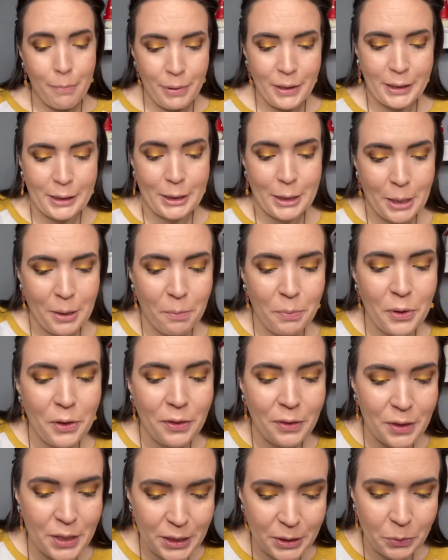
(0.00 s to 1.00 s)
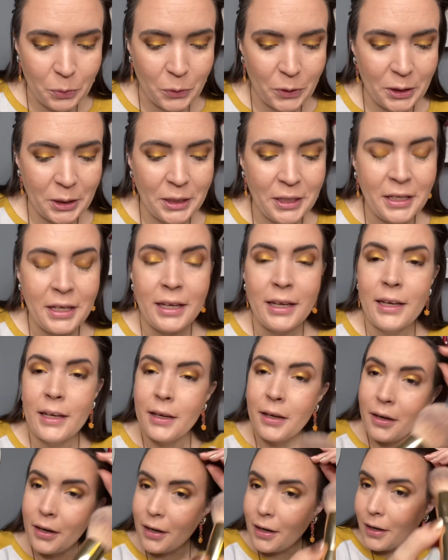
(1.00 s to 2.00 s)
picked up this one
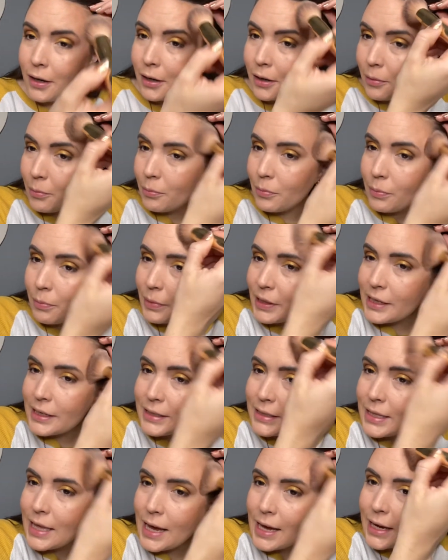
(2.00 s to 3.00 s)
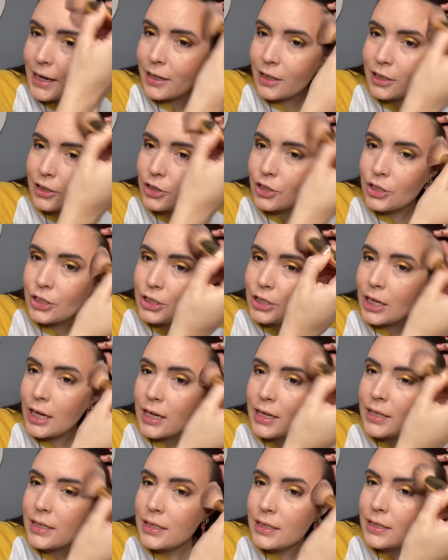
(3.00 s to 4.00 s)
um, because they are
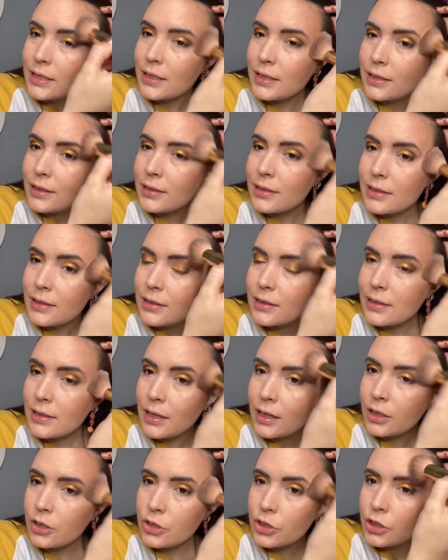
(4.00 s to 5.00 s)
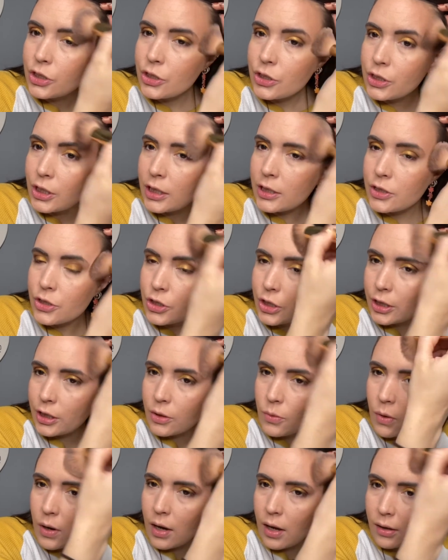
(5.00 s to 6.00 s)
just such, such good
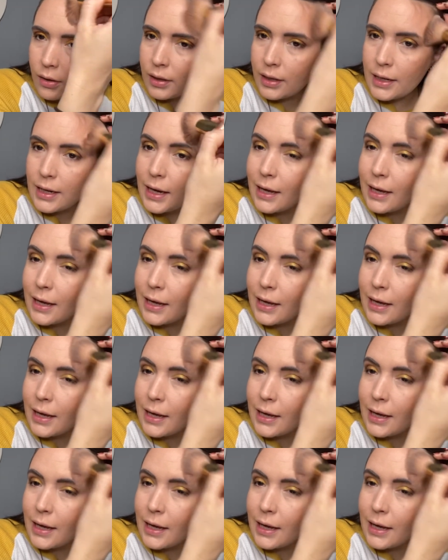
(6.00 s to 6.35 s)
quality.